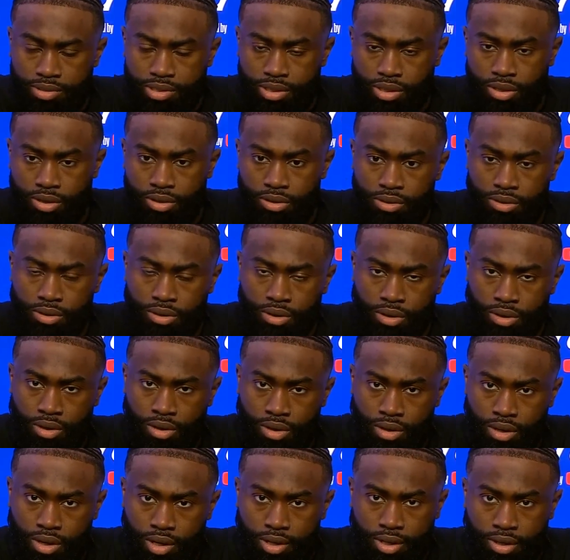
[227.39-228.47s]
So,
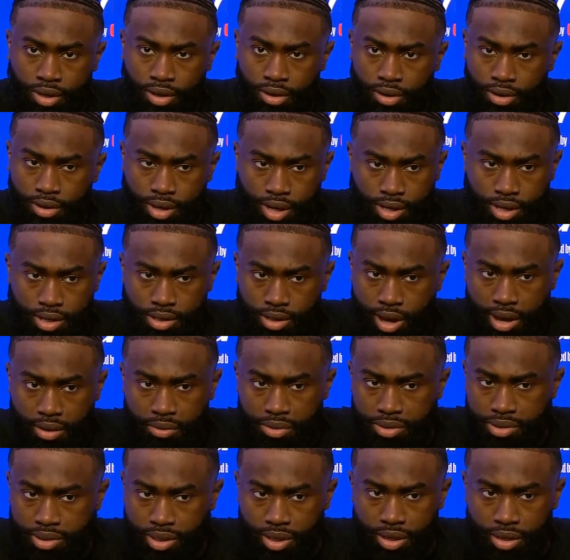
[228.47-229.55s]
you know, I
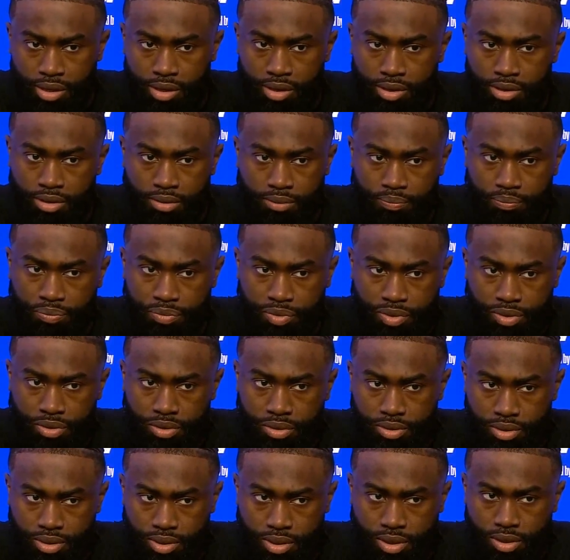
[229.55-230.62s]
would say,
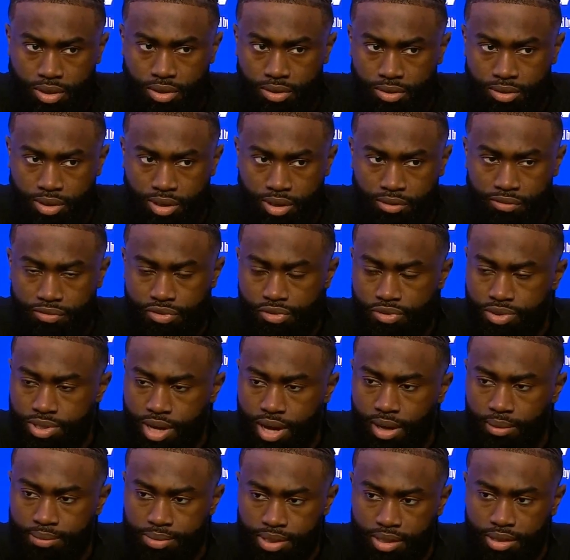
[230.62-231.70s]
you know, a few
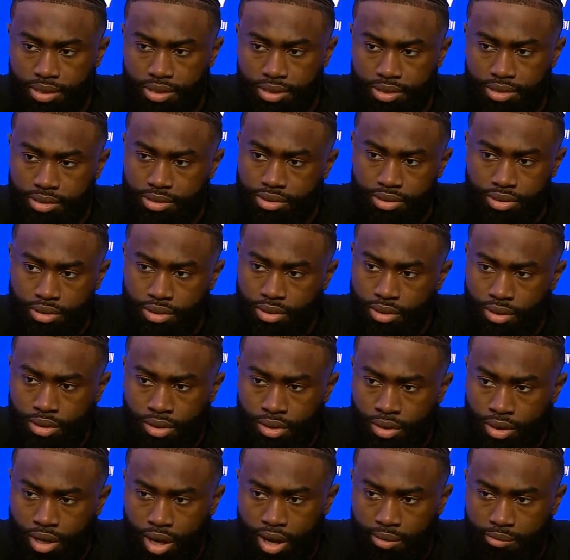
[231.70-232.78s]
times at least
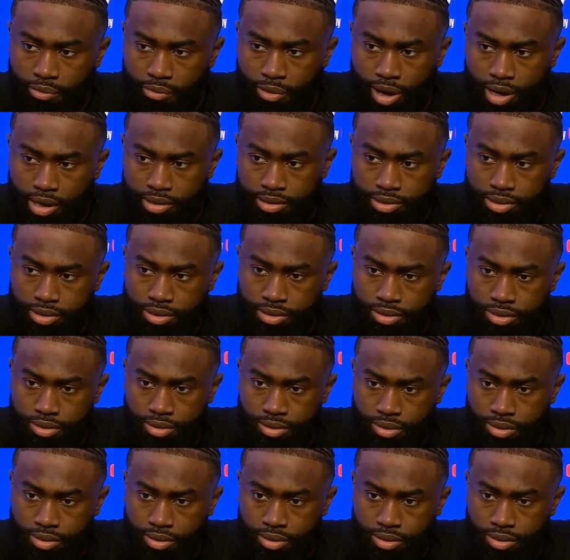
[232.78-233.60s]
I've watched,